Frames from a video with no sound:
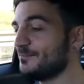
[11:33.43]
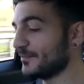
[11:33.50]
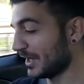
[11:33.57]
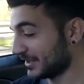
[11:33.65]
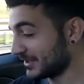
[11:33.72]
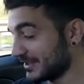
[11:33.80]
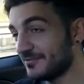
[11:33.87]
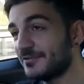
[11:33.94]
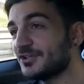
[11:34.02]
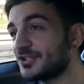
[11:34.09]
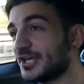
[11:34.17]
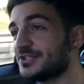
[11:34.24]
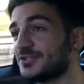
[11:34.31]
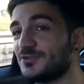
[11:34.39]
I could even
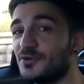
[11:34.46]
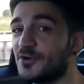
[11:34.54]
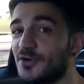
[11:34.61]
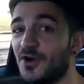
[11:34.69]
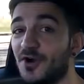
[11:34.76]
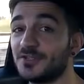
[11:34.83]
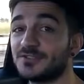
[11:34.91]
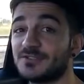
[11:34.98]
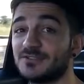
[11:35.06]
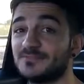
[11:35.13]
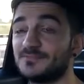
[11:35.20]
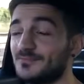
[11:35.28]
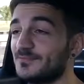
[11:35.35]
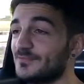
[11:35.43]
change the door cards
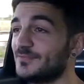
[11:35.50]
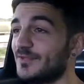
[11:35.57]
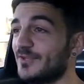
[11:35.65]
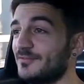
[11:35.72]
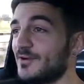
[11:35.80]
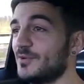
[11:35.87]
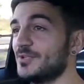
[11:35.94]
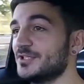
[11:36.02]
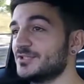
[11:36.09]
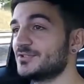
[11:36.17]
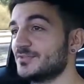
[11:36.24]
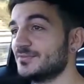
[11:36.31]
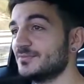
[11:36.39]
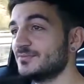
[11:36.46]
if I wanted
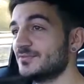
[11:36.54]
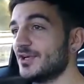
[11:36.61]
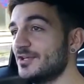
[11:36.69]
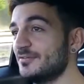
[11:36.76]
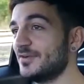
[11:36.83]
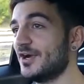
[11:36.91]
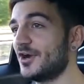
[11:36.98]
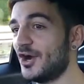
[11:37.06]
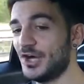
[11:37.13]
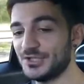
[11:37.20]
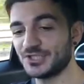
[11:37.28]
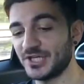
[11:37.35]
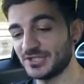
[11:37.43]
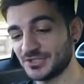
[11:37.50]
to. The only thing I
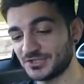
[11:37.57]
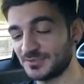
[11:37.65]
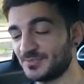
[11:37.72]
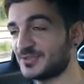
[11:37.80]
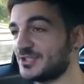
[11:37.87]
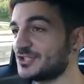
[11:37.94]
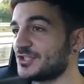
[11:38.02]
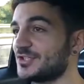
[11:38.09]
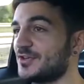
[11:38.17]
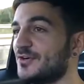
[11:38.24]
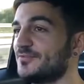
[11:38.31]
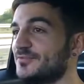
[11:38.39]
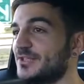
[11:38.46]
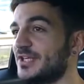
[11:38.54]
can't change is the position
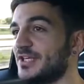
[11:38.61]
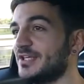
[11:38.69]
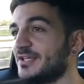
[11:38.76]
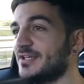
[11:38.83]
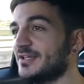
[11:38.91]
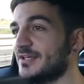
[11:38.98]
of the